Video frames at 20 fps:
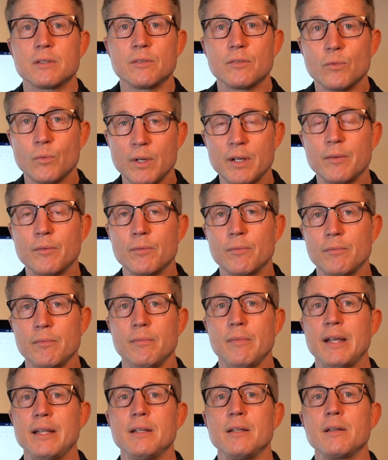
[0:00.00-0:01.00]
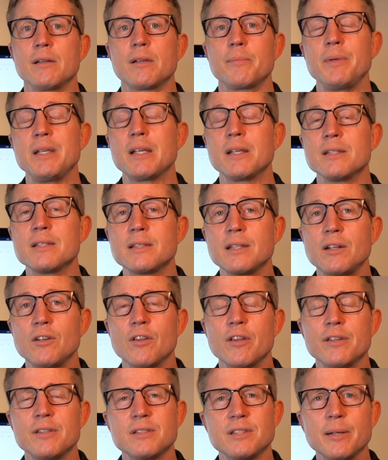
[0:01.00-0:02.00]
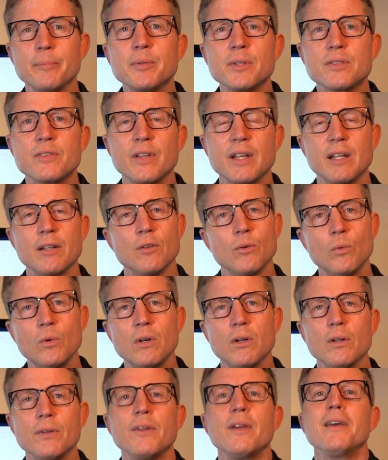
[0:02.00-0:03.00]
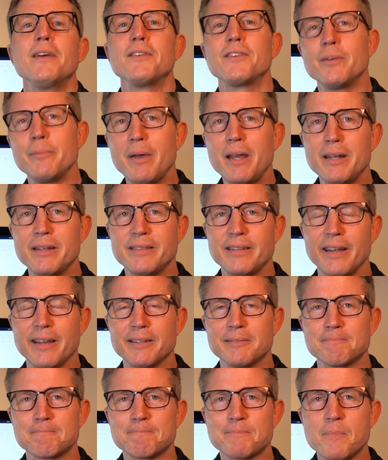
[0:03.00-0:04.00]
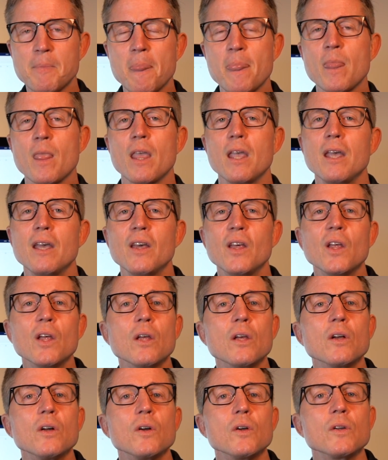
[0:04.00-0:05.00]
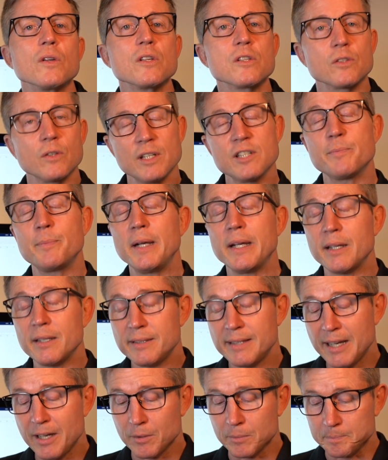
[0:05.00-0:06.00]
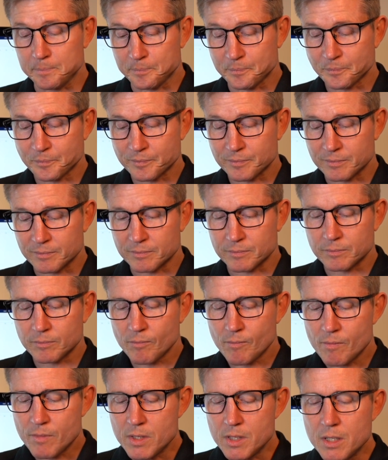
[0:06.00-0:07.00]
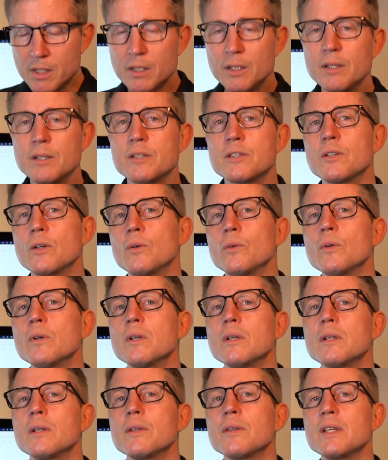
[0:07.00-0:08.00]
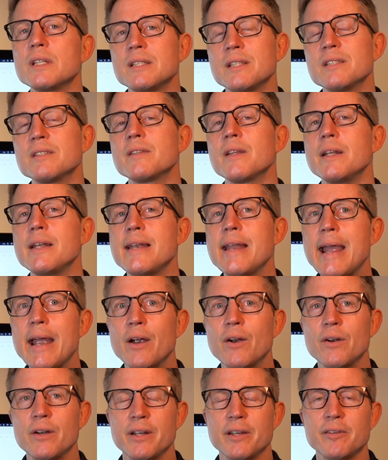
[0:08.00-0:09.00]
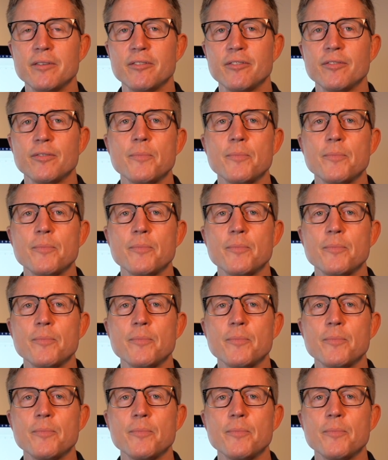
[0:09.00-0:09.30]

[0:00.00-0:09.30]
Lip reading: what might be considered the simplest thing in the world, to meditate. So let's break it down. So this is the narrative.